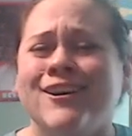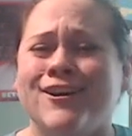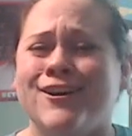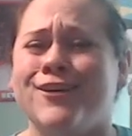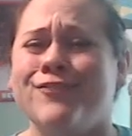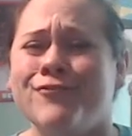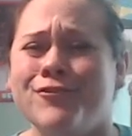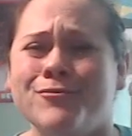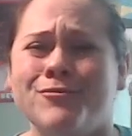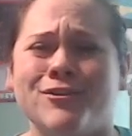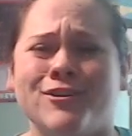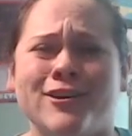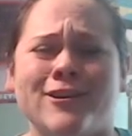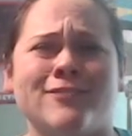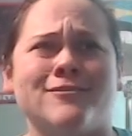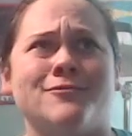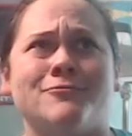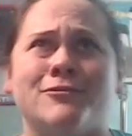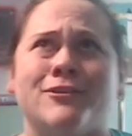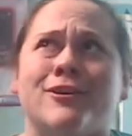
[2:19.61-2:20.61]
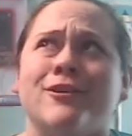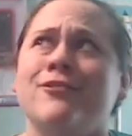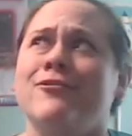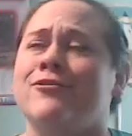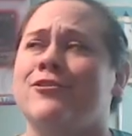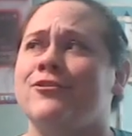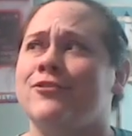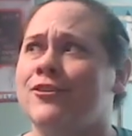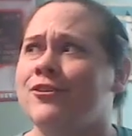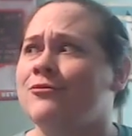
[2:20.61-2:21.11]
everybody has a piano
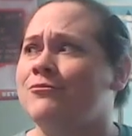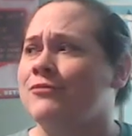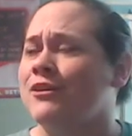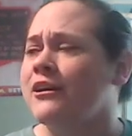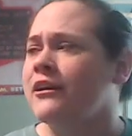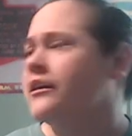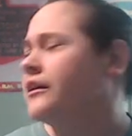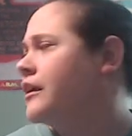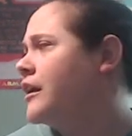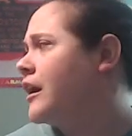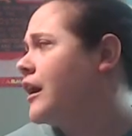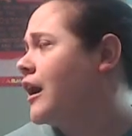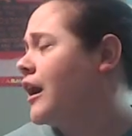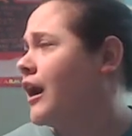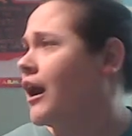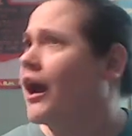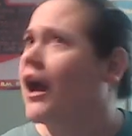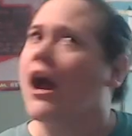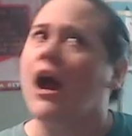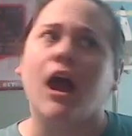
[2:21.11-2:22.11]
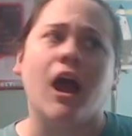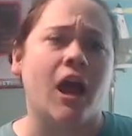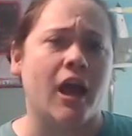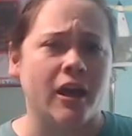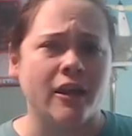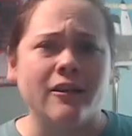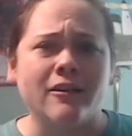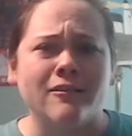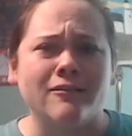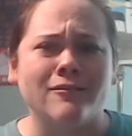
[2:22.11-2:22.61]
at home right
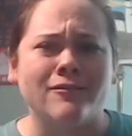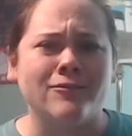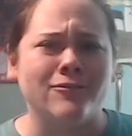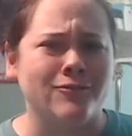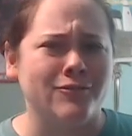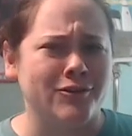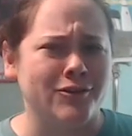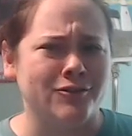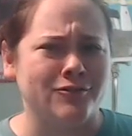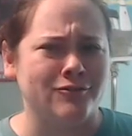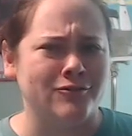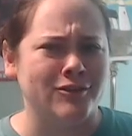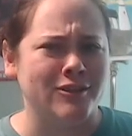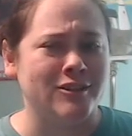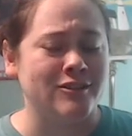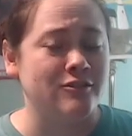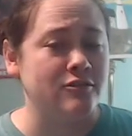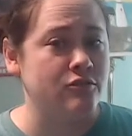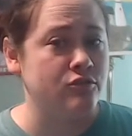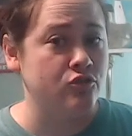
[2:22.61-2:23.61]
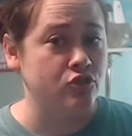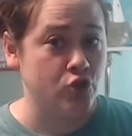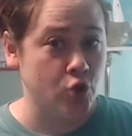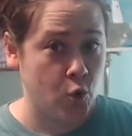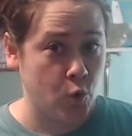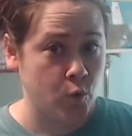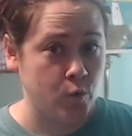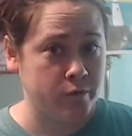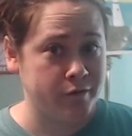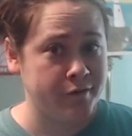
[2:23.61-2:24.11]
I clearly
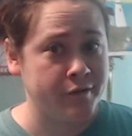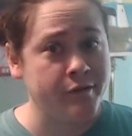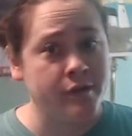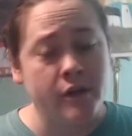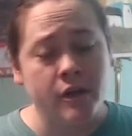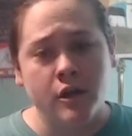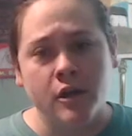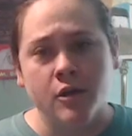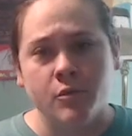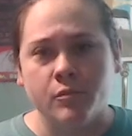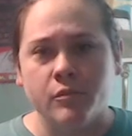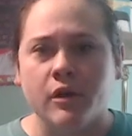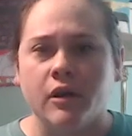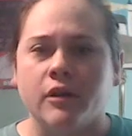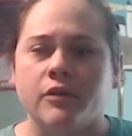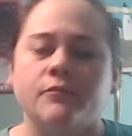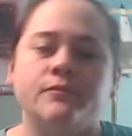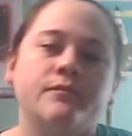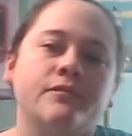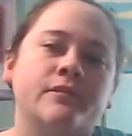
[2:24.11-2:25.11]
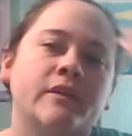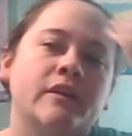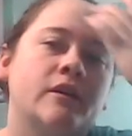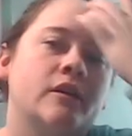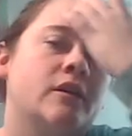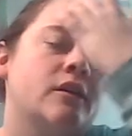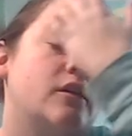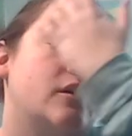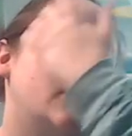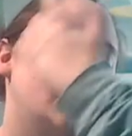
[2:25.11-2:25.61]
don't but
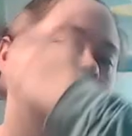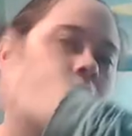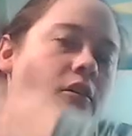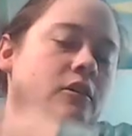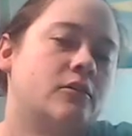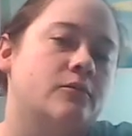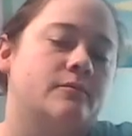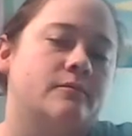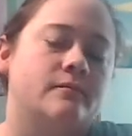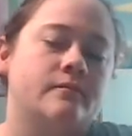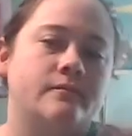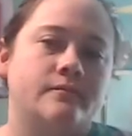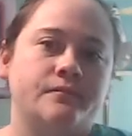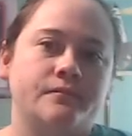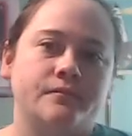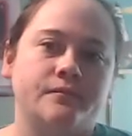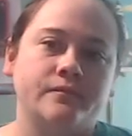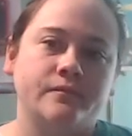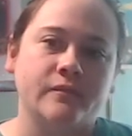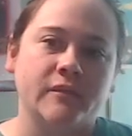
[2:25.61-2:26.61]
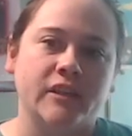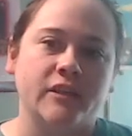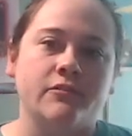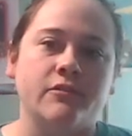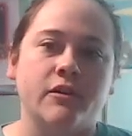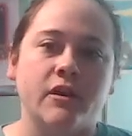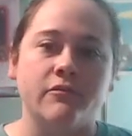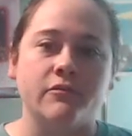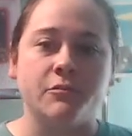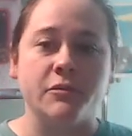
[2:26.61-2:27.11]
um, if you
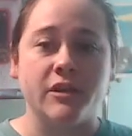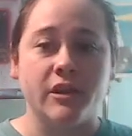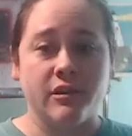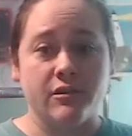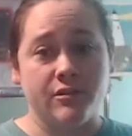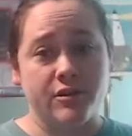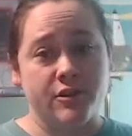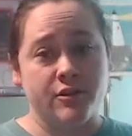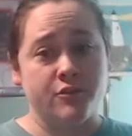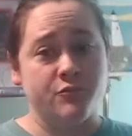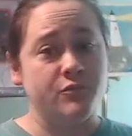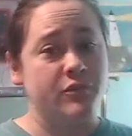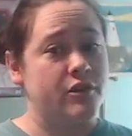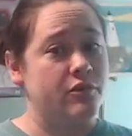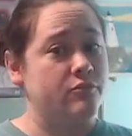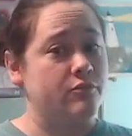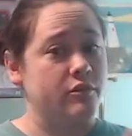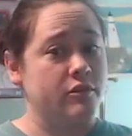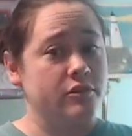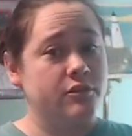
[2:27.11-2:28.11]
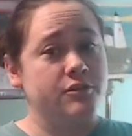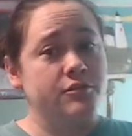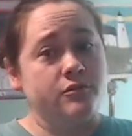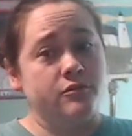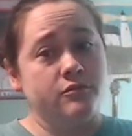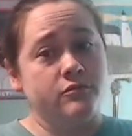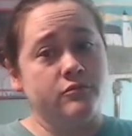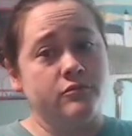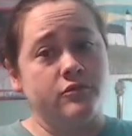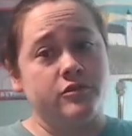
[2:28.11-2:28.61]
have a piano at home that'll work
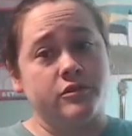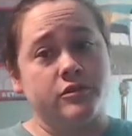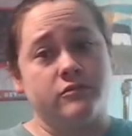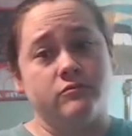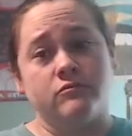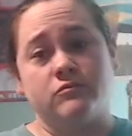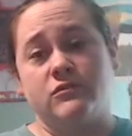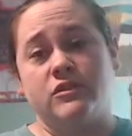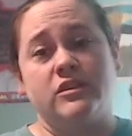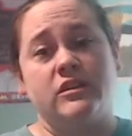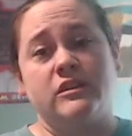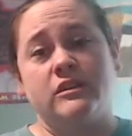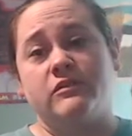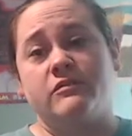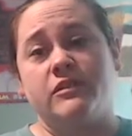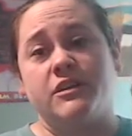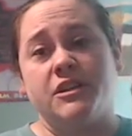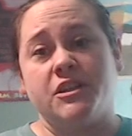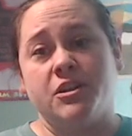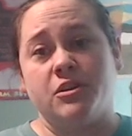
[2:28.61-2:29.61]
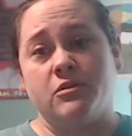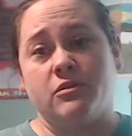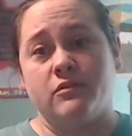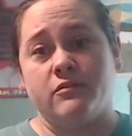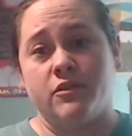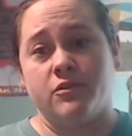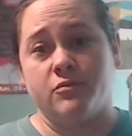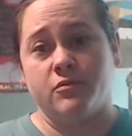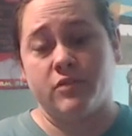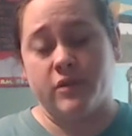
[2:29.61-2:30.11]
too just send a video of
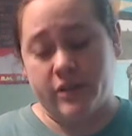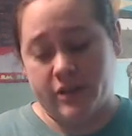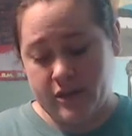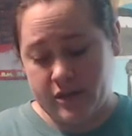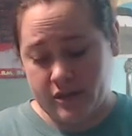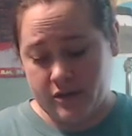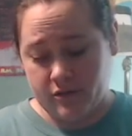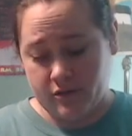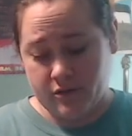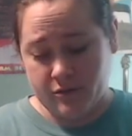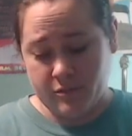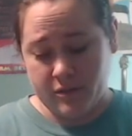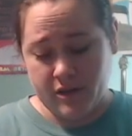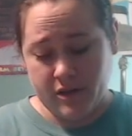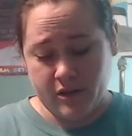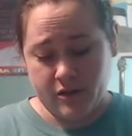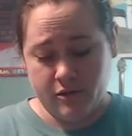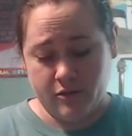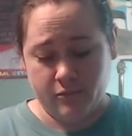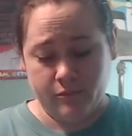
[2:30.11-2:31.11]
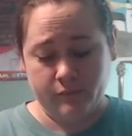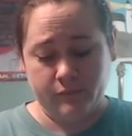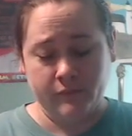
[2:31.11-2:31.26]
you playing it on the piano